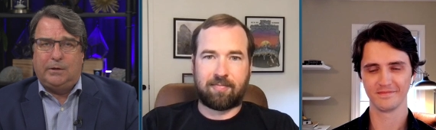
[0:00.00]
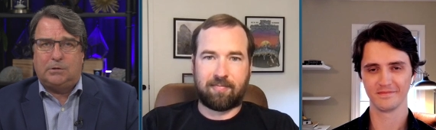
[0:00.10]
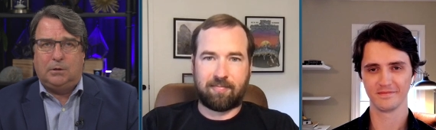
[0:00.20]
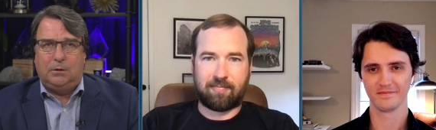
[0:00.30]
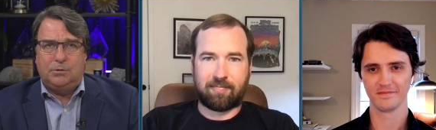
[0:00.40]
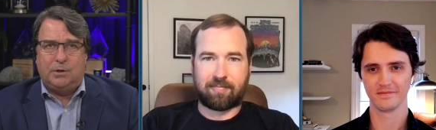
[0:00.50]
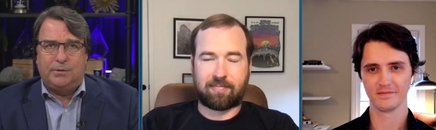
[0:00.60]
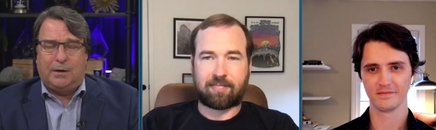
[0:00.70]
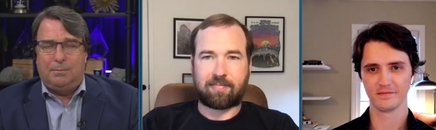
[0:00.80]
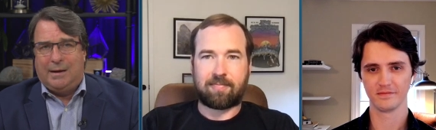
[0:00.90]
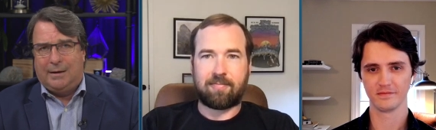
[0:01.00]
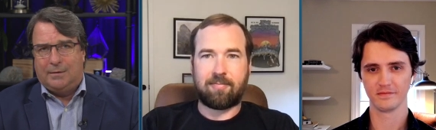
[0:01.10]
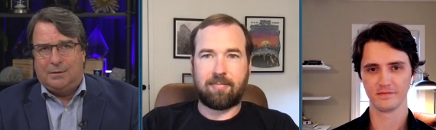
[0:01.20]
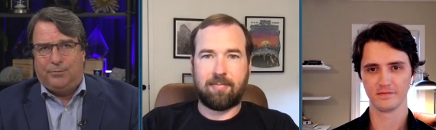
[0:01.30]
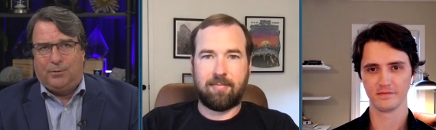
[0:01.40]
Speaker 1: solutions that are making a
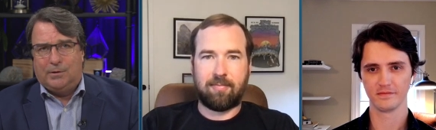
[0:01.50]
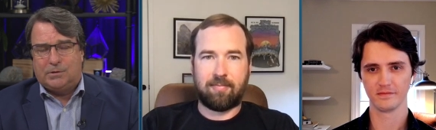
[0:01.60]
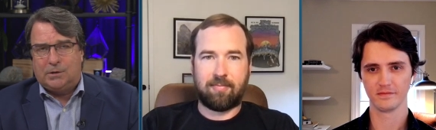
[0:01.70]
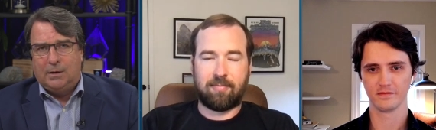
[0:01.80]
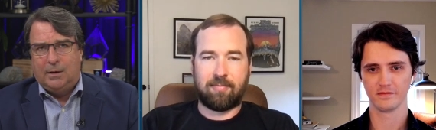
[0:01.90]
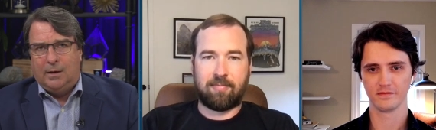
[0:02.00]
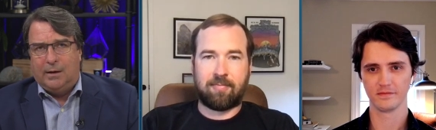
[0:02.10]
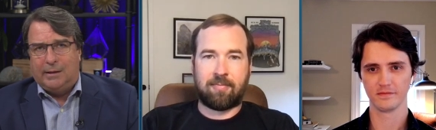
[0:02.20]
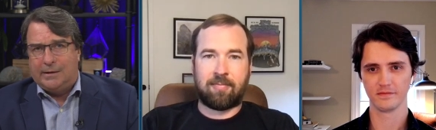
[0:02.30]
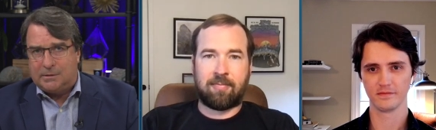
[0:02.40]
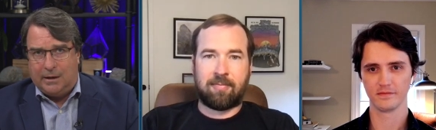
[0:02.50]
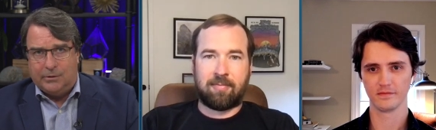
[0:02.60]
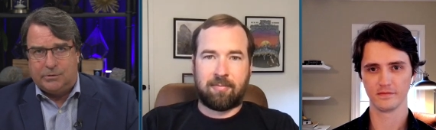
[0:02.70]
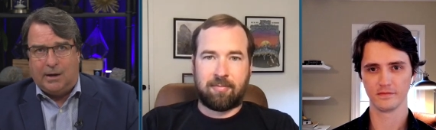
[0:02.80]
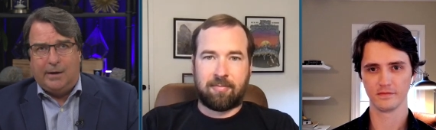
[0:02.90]
difference, like single
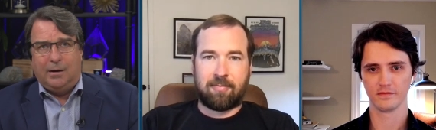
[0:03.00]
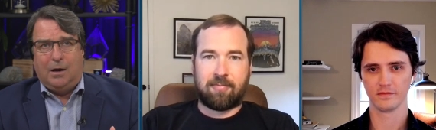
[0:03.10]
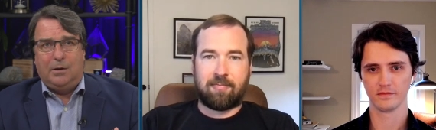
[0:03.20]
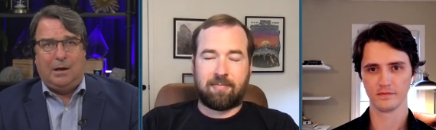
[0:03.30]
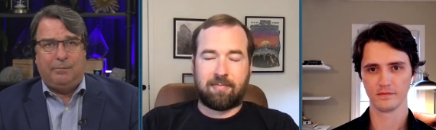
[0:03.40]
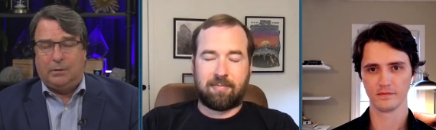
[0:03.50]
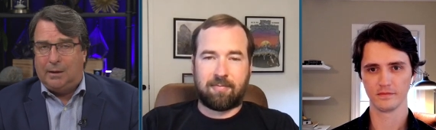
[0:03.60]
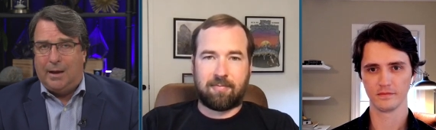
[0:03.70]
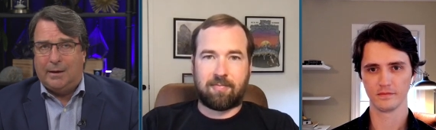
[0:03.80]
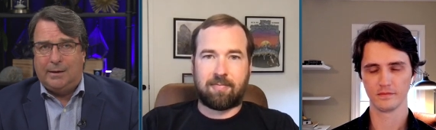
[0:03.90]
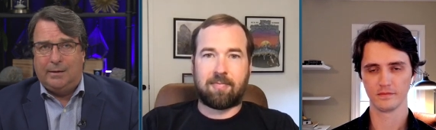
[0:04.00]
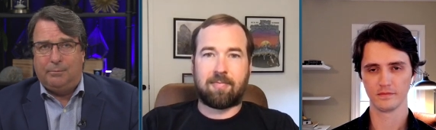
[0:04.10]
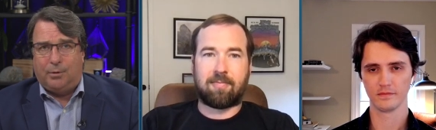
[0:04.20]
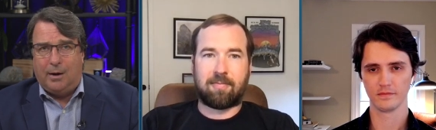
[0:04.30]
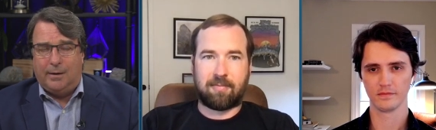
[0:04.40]
sign-on, you have the login
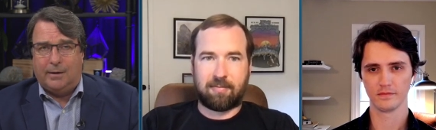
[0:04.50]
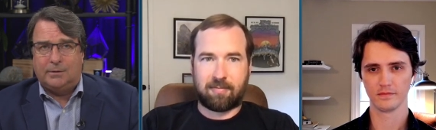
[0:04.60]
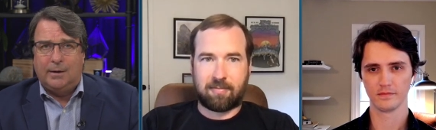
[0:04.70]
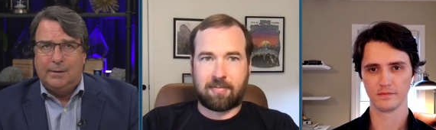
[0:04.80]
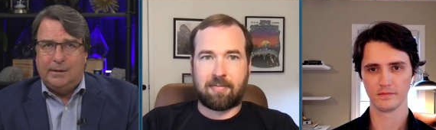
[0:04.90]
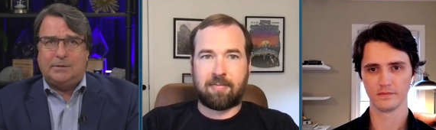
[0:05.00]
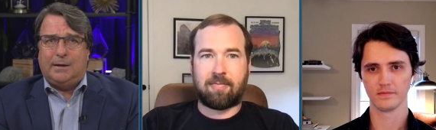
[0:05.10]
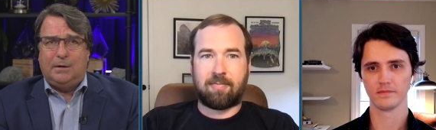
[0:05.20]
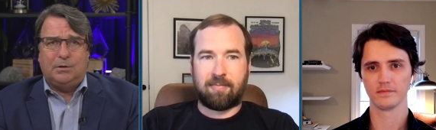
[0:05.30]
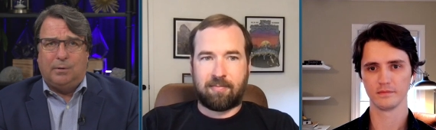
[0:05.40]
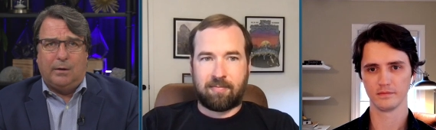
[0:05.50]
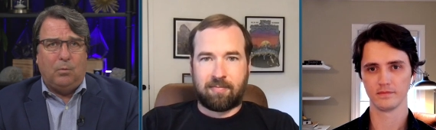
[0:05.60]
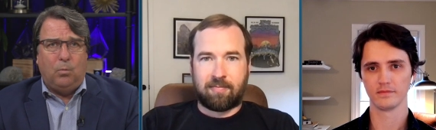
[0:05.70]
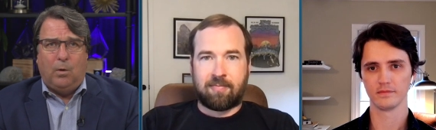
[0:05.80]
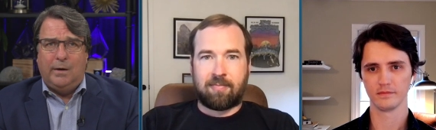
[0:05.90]
product. Let's get into it.
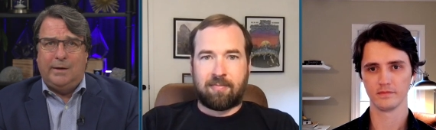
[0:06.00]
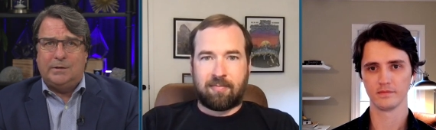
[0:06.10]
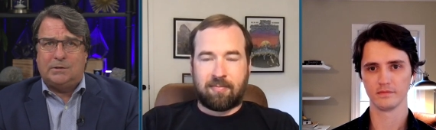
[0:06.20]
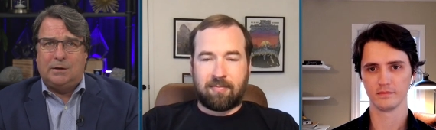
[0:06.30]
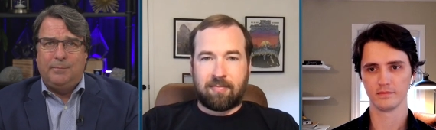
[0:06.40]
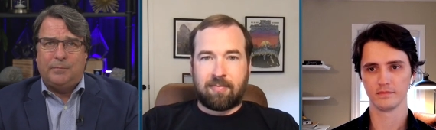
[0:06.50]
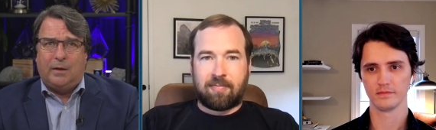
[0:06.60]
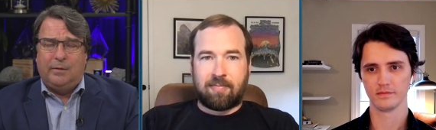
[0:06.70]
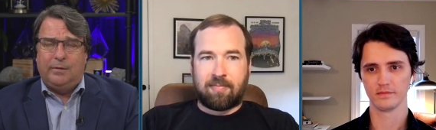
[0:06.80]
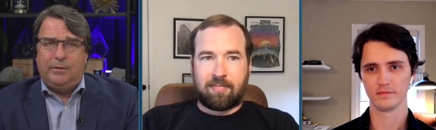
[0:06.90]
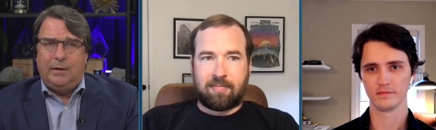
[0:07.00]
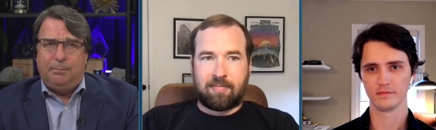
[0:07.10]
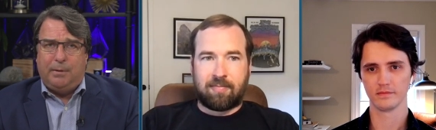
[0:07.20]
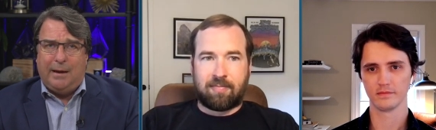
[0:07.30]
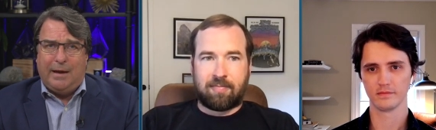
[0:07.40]
What is the
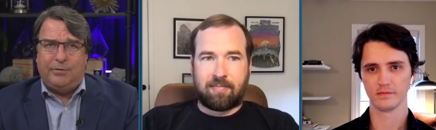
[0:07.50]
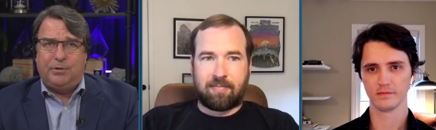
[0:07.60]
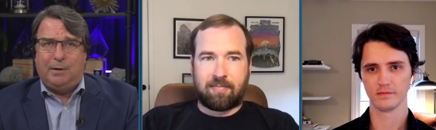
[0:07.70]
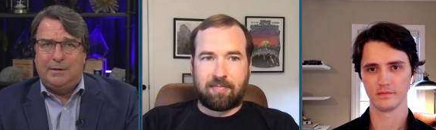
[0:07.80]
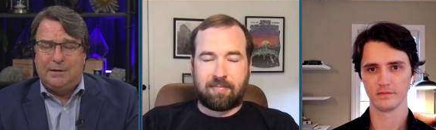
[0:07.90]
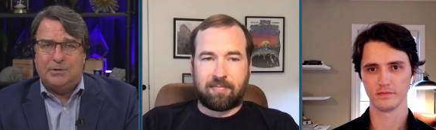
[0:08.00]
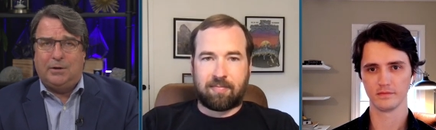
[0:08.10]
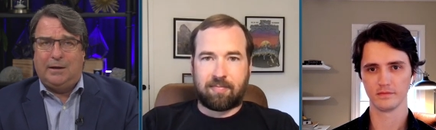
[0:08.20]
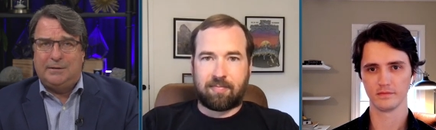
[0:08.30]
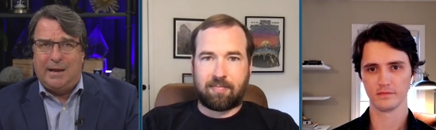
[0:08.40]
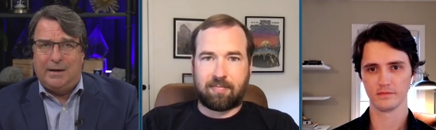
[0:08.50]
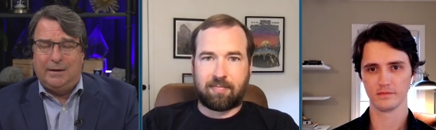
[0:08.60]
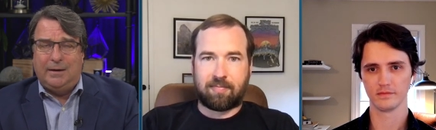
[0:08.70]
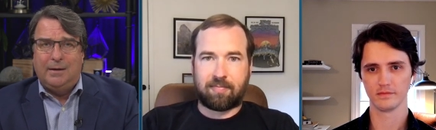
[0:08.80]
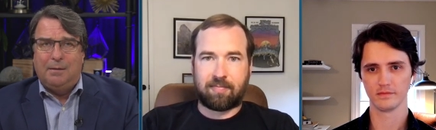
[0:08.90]
path to a digital
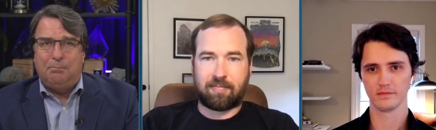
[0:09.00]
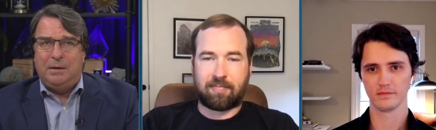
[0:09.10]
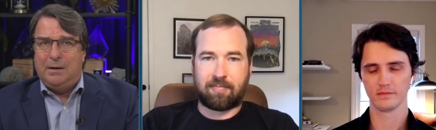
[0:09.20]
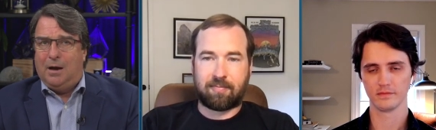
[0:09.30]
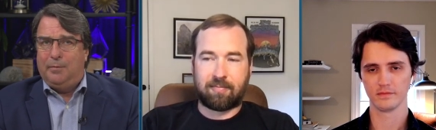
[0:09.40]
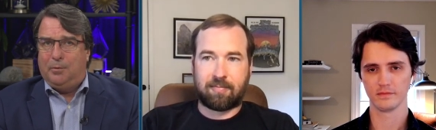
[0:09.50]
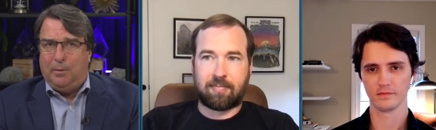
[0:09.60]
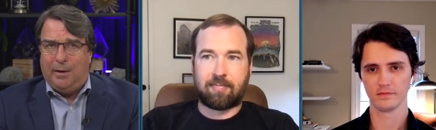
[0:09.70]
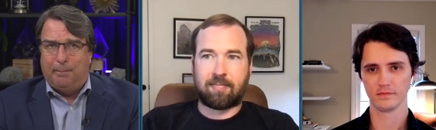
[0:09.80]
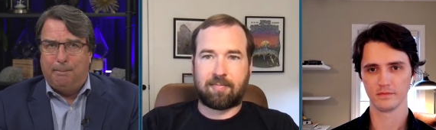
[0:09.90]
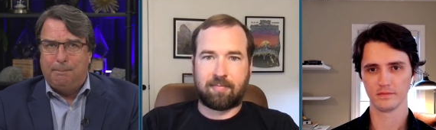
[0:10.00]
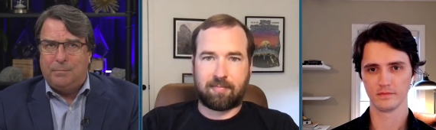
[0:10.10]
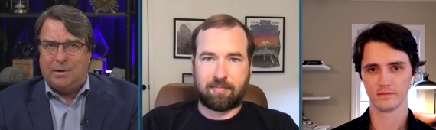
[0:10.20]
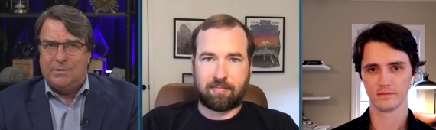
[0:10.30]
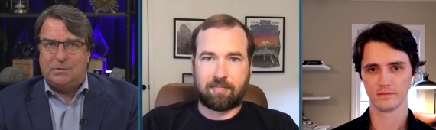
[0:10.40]
identity beyond the web?
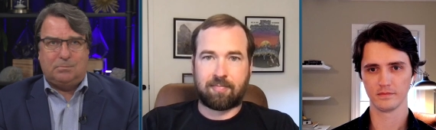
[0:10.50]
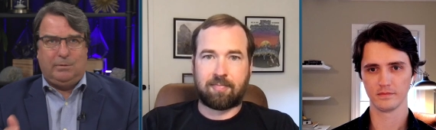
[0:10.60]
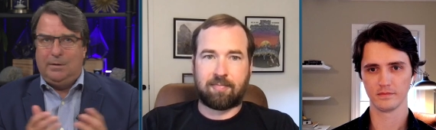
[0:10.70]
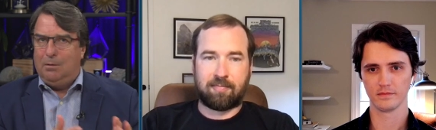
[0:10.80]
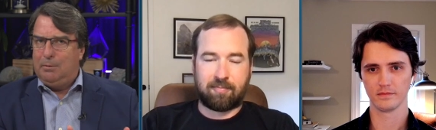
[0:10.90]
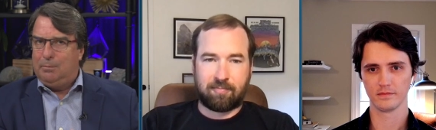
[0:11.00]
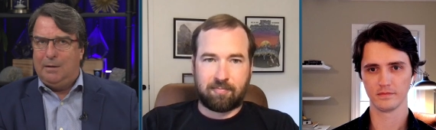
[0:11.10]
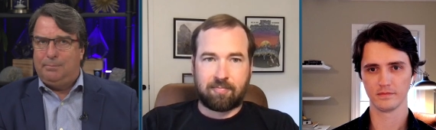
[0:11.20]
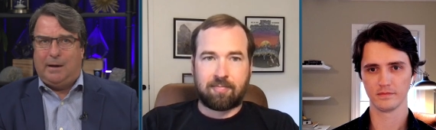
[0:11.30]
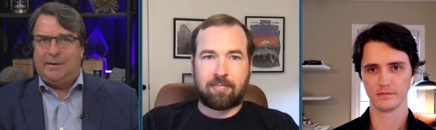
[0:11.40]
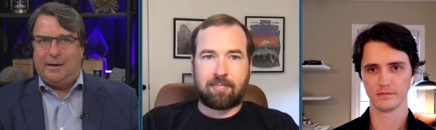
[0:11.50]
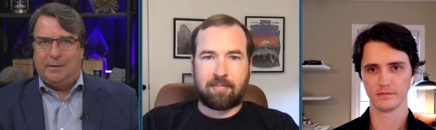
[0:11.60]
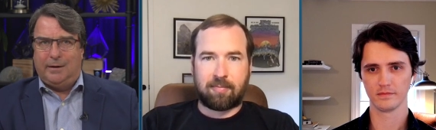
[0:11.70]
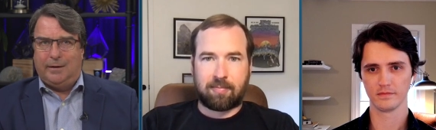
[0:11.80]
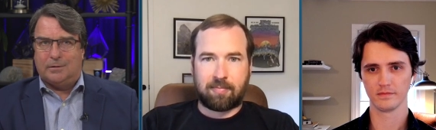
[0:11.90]
Because we know what web
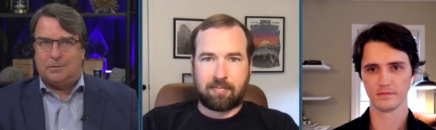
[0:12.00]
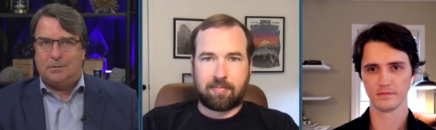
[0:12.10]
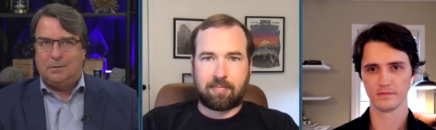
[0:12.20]
identity is,